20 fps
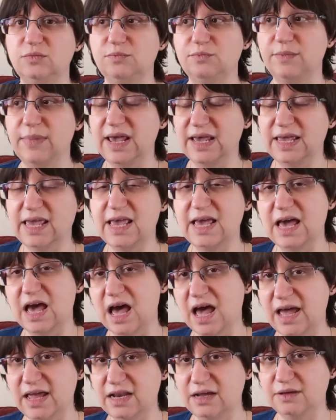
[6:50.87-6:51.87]
making
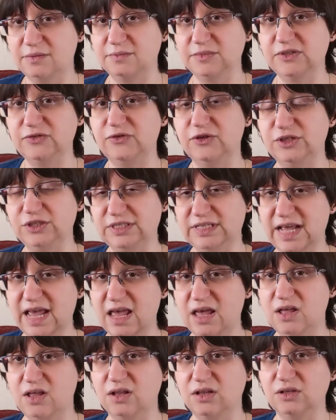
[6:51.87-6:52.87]
items for
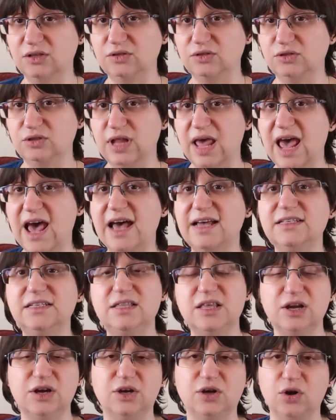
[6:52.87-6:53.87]
sale as
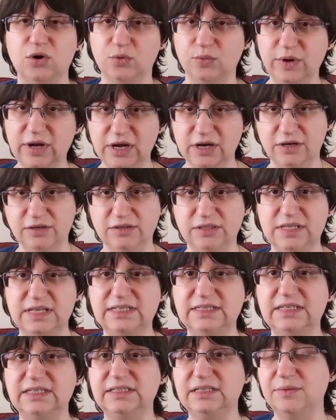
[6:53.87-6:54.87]
their careers.
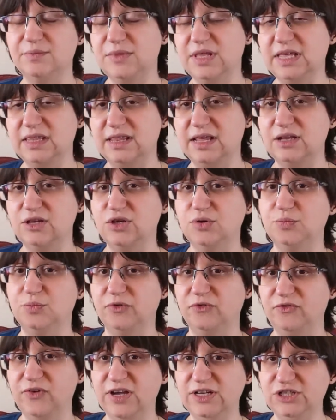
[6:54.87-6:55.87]
This is something they do
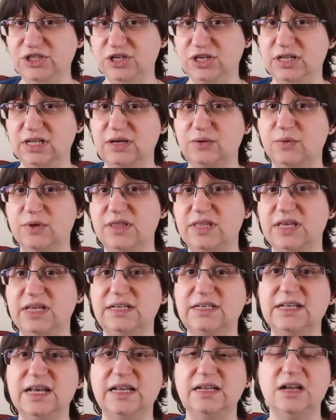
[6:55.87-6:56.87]
professionally with the
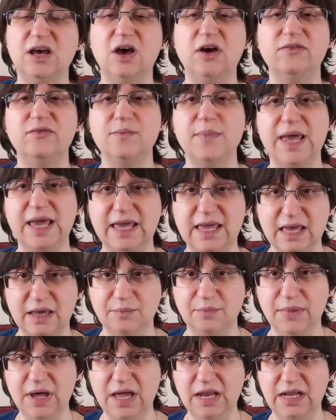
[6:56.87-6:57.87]
intent of
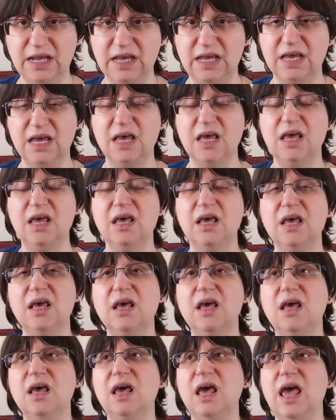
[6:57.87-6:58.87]
making money.
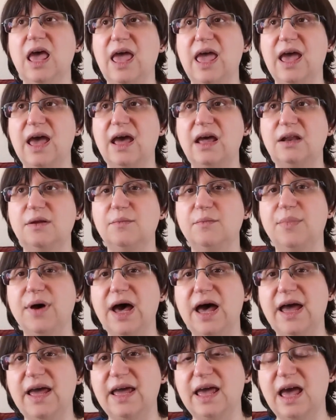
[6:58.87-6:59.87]
And
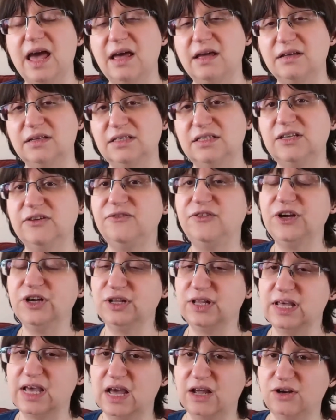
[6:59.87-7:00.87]
by severely